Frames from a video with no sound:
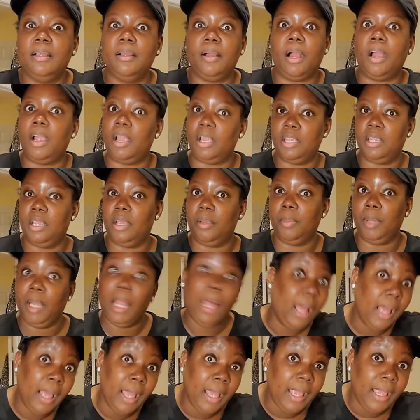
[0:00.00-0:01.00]
Are you
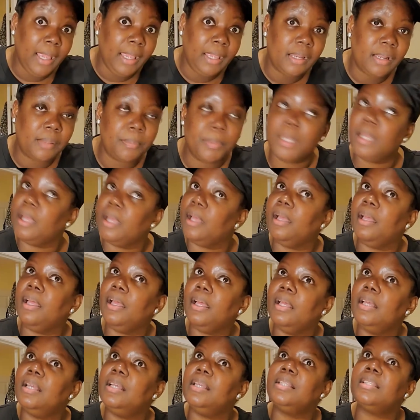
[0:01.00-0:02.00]
blind?
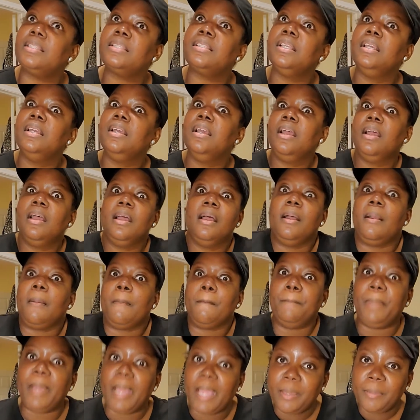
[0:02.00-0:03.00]
Because
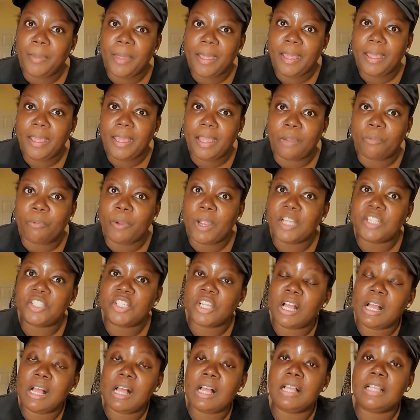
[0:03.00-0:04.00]
baby, Ray
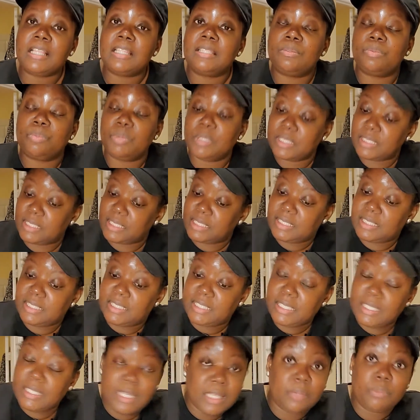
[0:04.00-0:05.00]
Charles
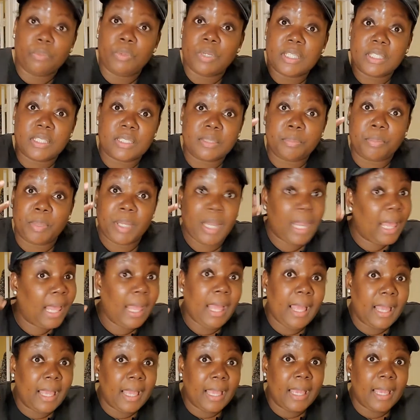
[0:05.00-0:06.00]
was
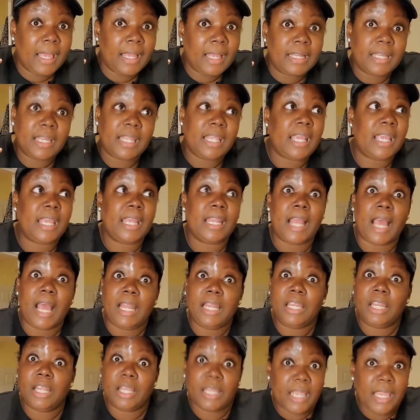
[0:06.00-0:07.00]
blind, and
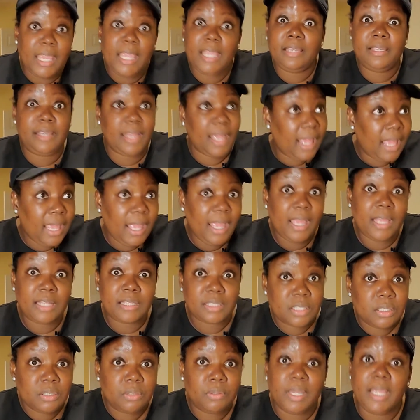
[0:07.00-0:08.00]
he dead
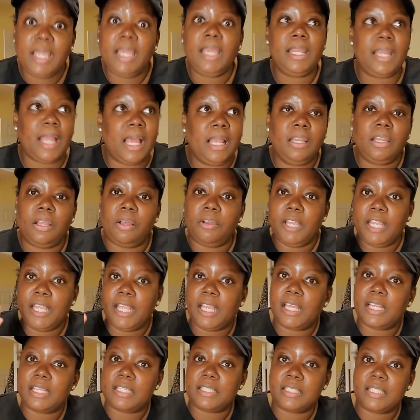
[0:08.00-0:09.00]
too, and I know he
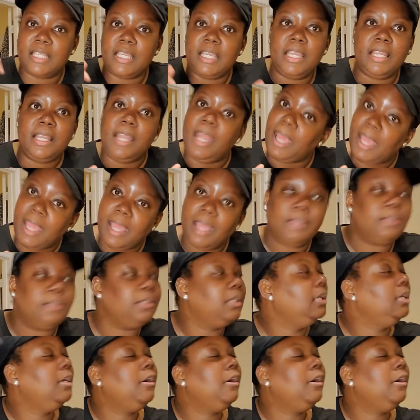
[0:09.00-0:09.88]
could have seen that.